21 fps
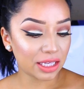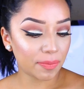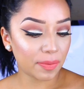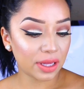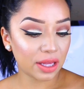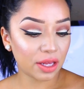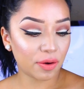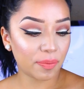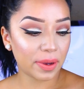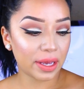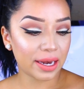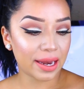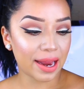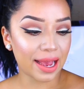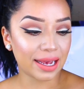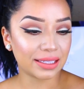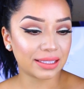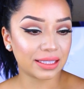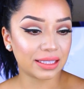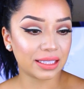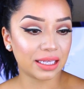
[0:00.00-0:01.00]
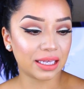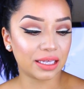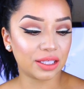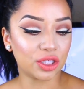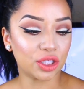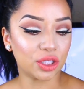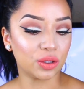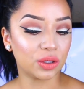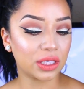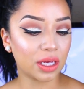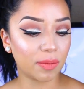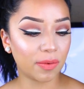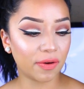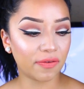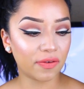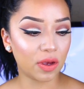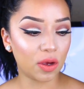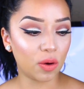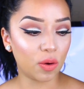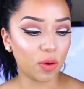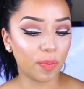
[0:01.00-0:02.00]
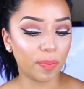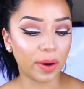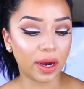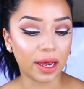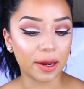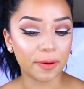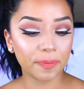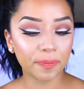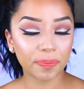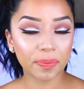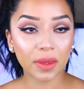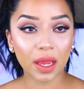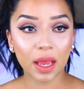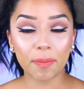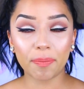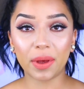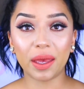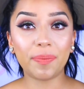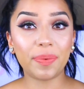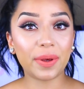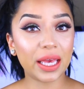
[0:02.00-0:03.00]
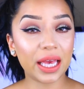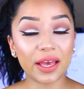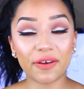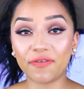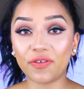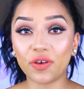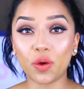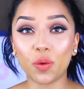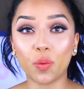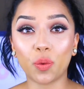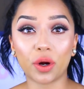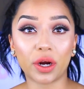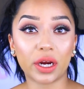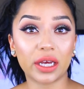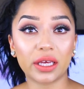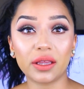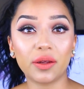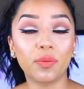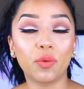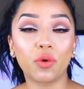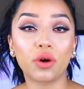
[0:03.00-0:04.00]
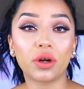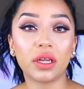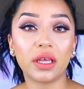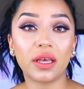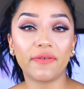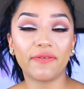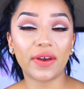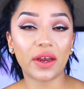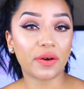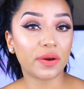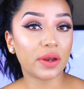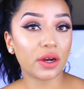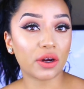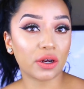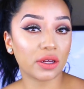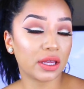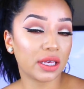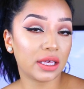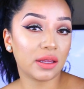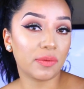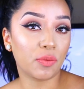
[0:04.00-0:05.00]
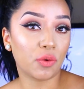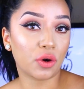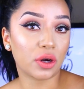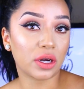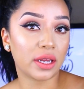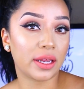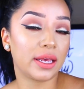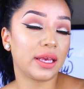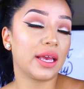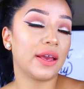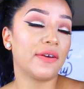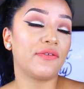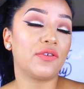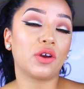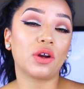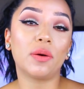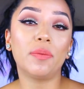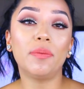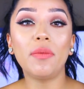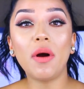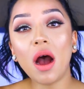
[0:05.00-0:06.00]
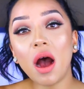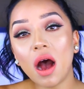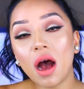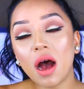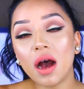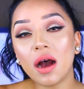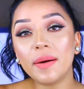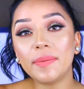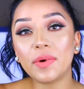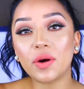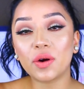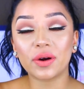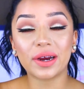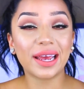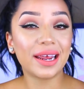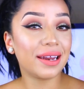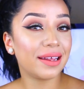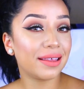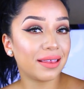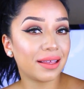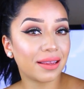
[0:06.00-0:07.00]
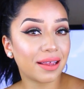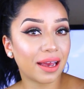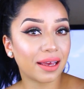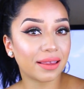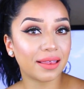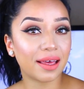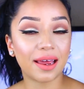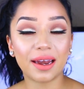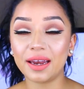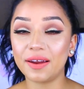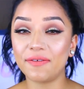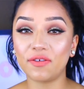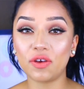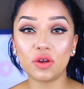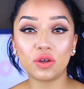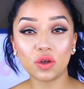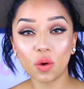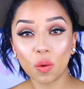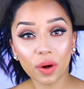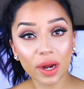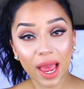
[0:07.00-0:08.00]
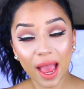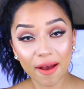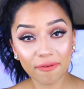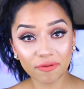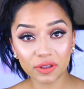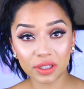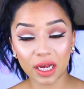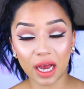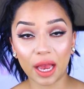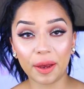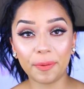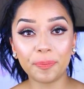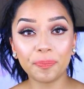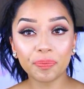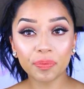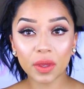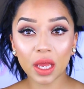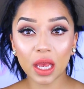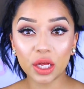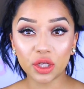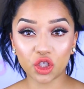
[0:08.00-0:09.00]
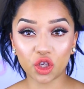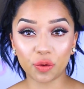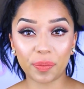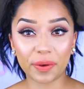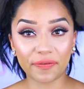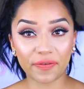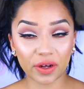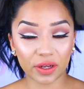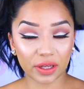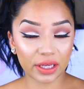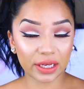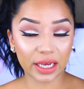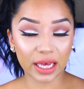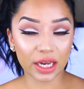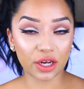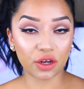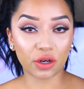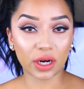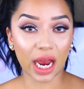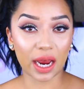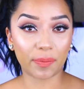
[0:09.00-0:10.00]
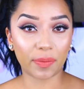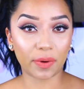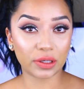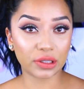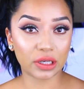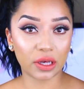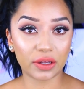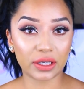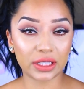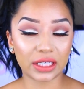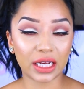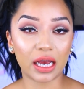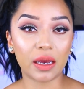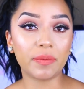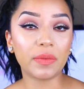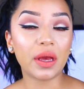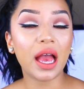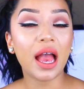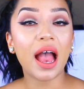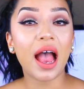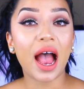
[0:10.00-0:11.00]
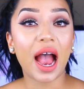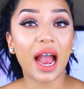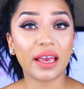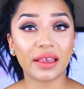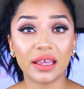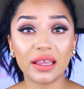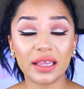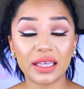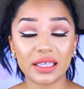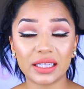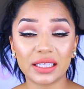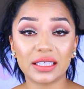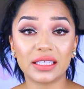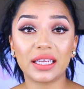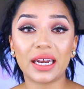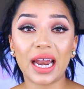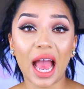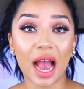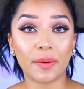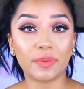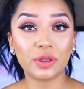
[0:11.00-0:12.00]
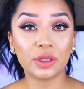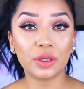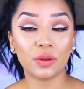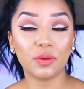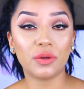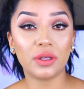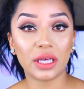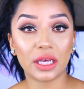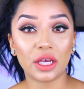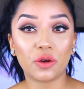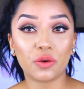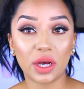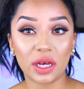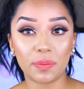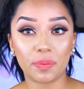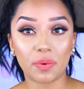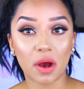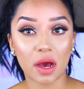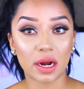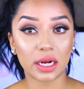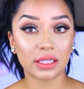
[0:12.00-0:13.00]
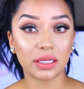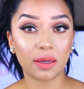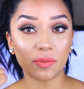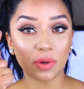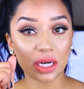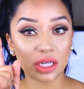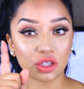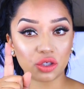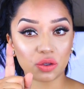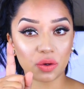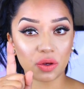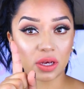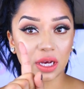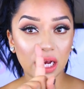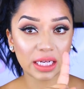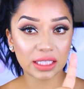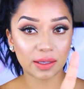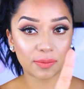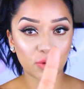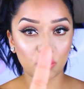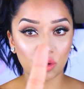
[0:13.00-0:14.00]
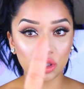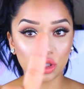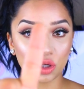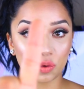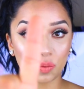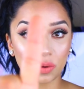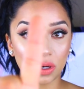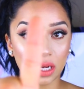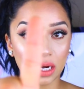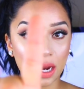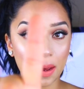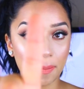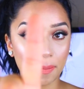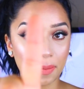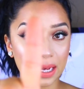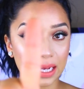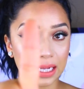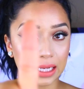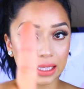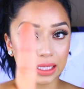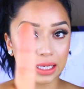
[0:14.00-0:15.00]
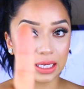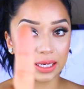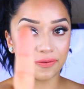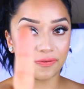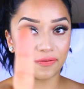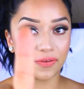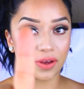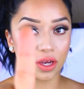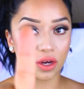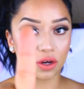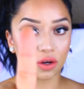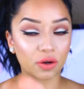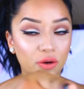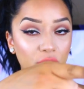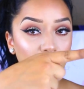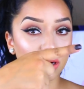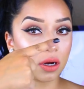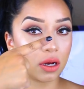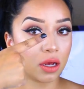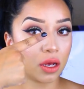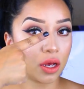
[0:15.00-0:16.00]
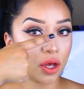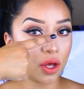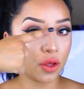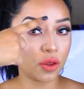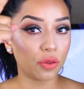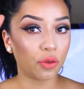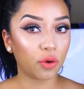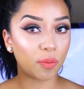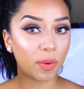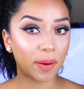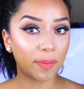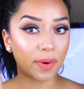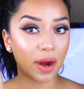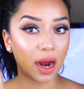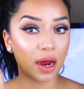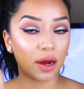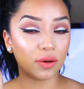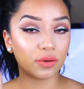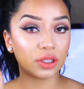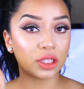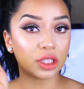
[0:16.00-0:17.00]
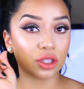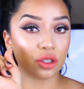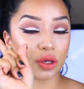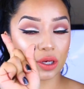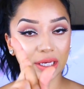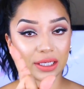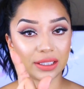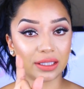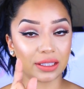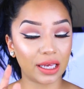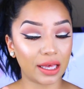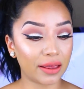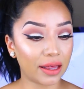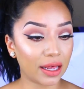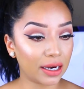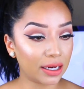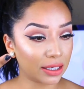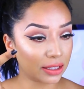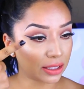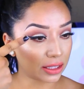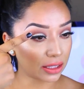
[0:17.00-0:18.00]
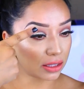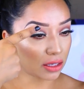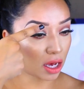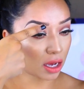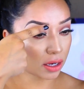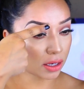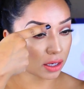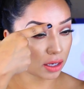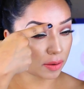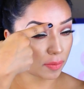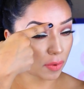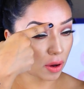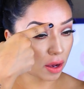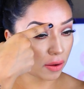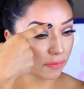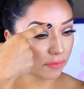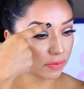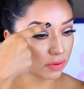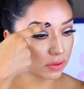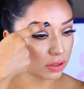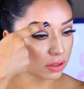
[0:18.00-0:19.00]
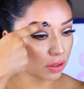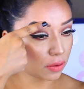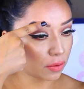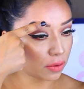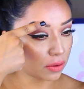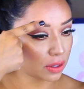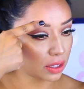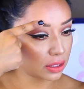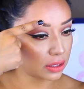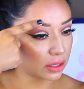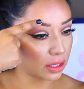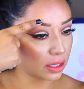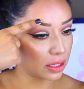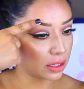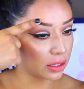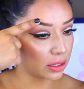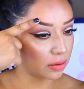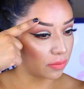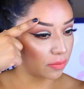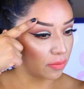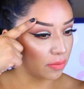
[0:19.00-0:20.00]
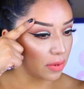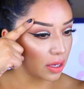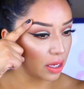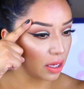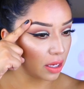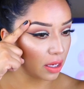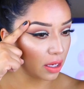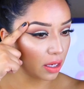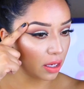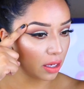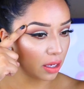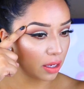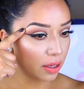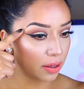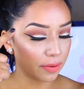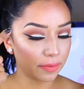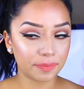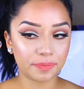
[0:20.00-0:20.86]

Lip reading: seem a little bit nasty to some of you, but maybe if you work in the morning, very early in the morning, if you're a mom or anything like that, and if you don't have time to be filling in your eyebrows all the time, I think this is an absolutely great product. I'm going to show you guys. I'm going to run my clean finger through my brows so you can see that it does not come off. So this is me.